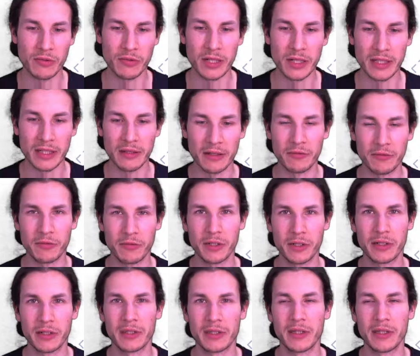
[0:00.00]

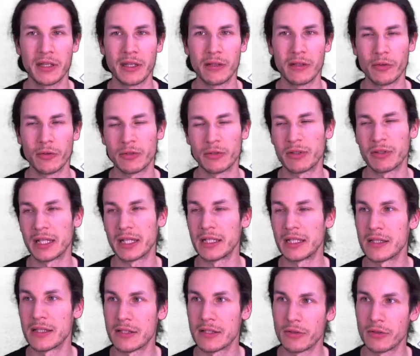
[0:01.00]
everything, or you can
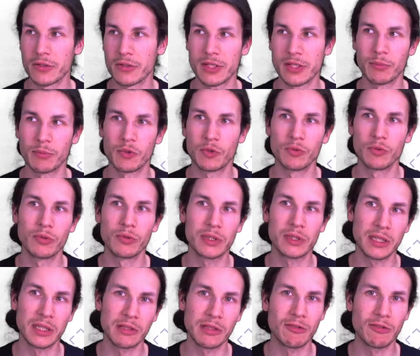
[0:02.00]
install some tools
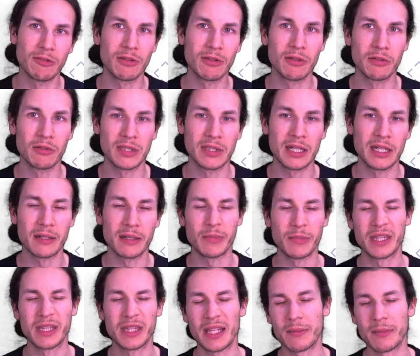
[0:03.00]
into the container,
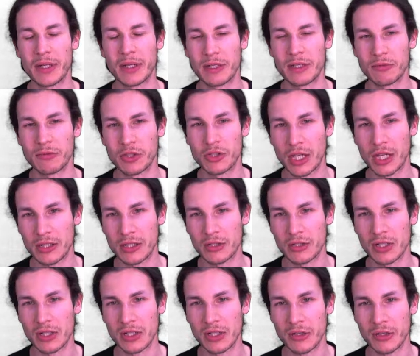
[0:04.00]
but thereby you change
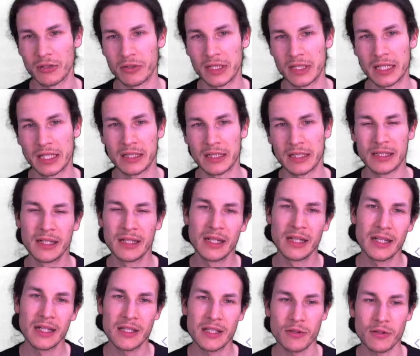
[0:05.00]
the container,
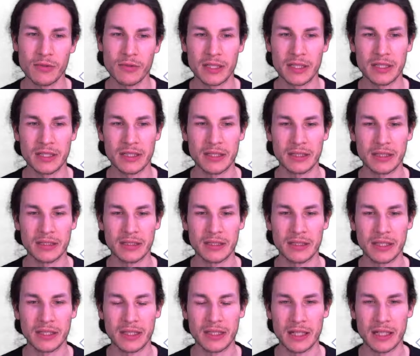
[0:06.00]
so
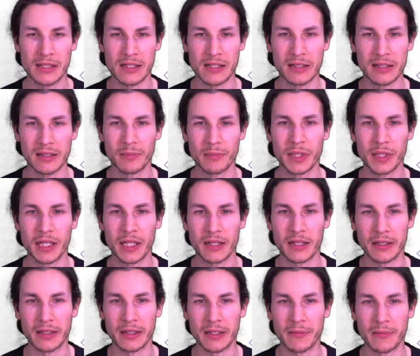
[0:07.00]
it gets a little bit
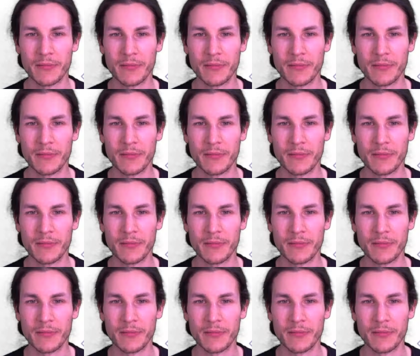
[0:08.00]
ugly.